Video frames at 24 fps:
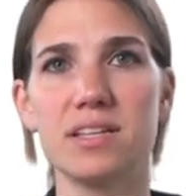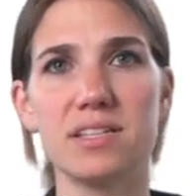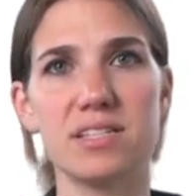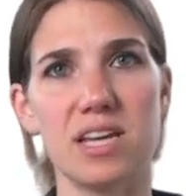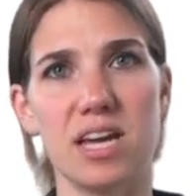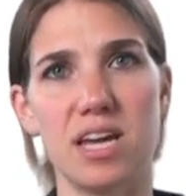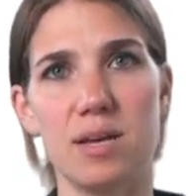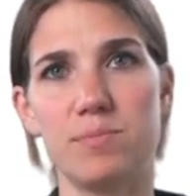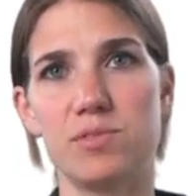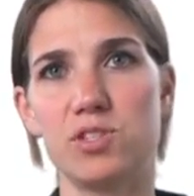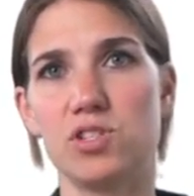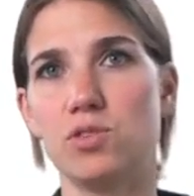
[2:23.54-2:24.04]

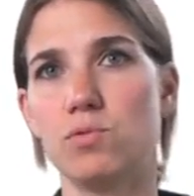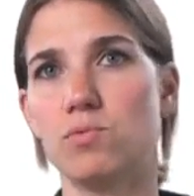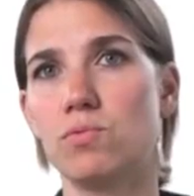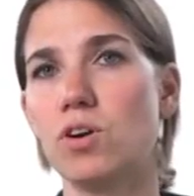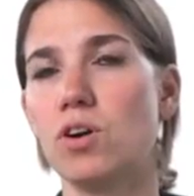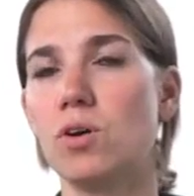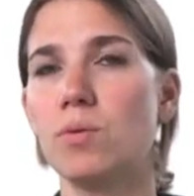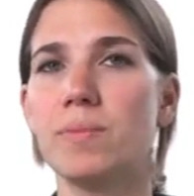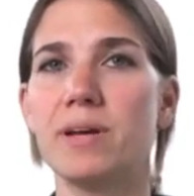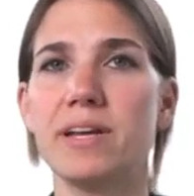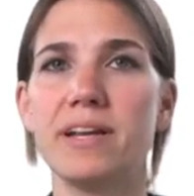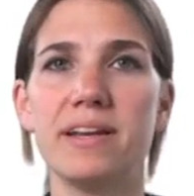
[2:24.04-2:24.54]
Times New
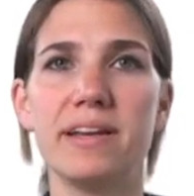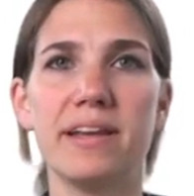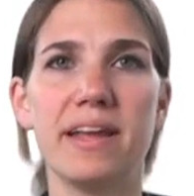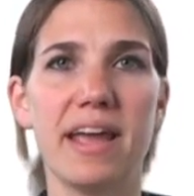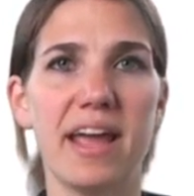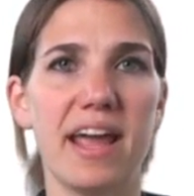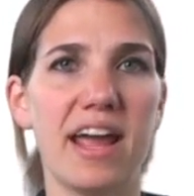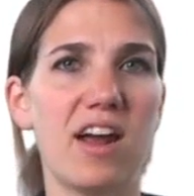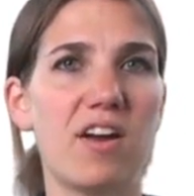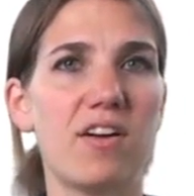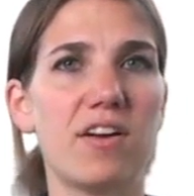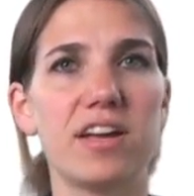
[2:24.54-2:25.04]
Roman,
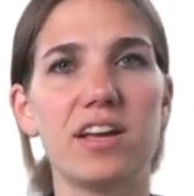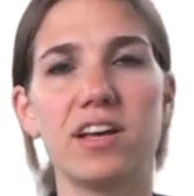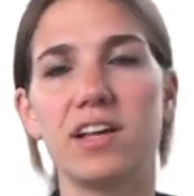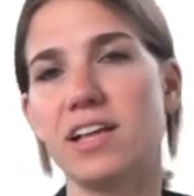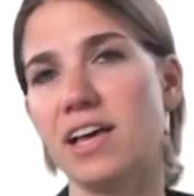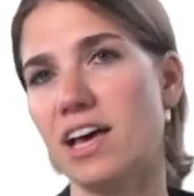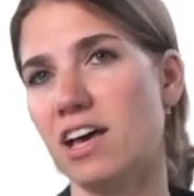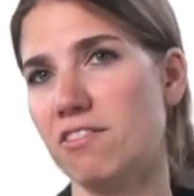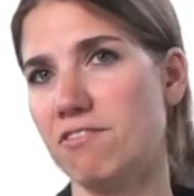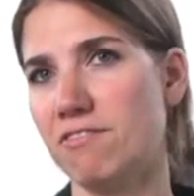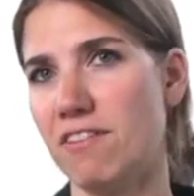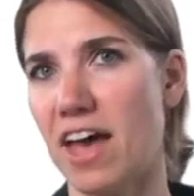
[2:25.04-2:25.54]
Arial,
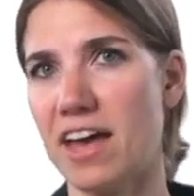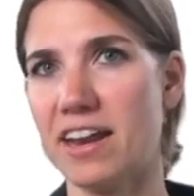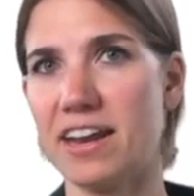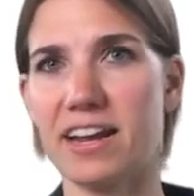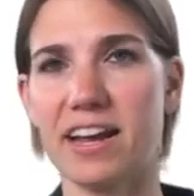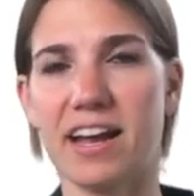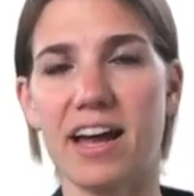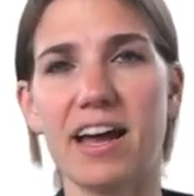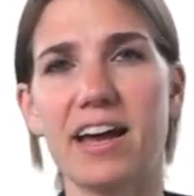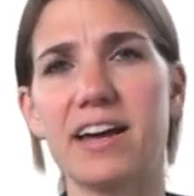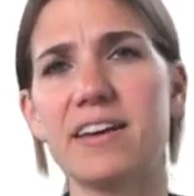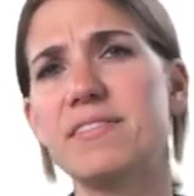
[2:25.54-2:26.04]

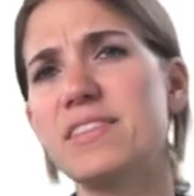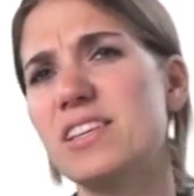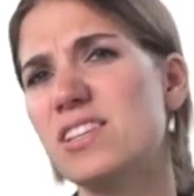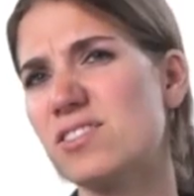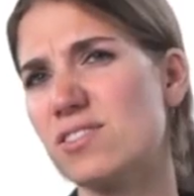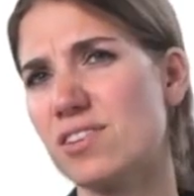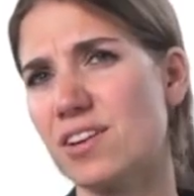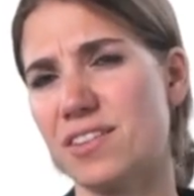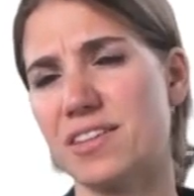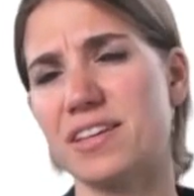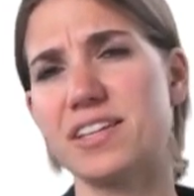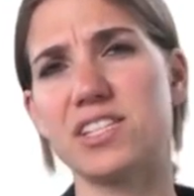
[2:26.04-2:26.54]
Helvetica. These
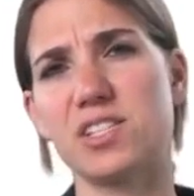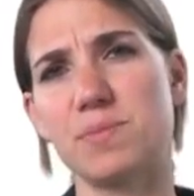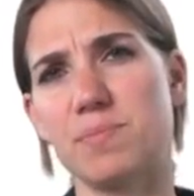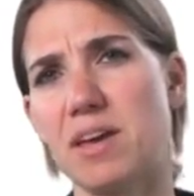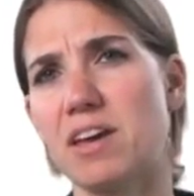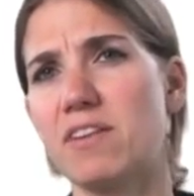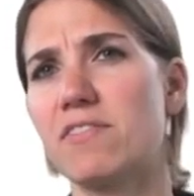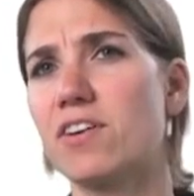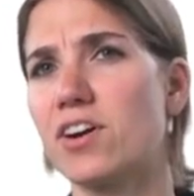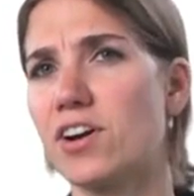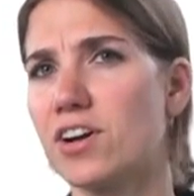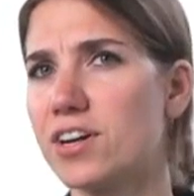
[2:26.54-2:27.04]
are all things you may
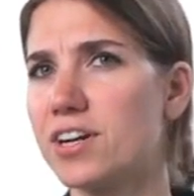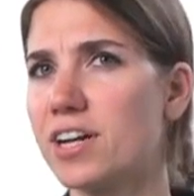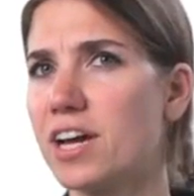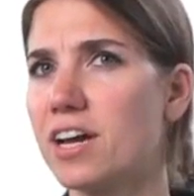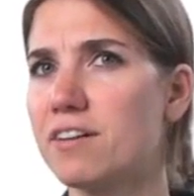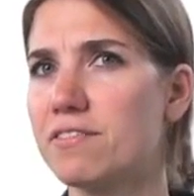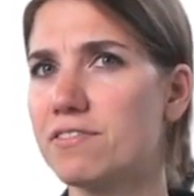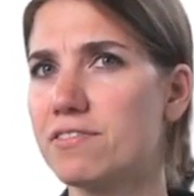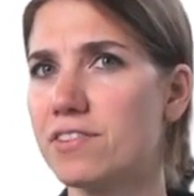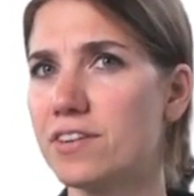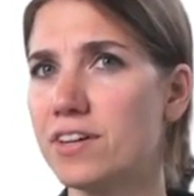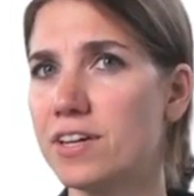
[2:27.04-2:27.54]
have heard
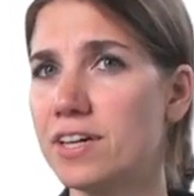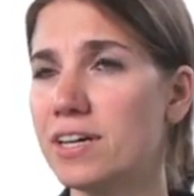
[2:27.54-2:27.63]
of.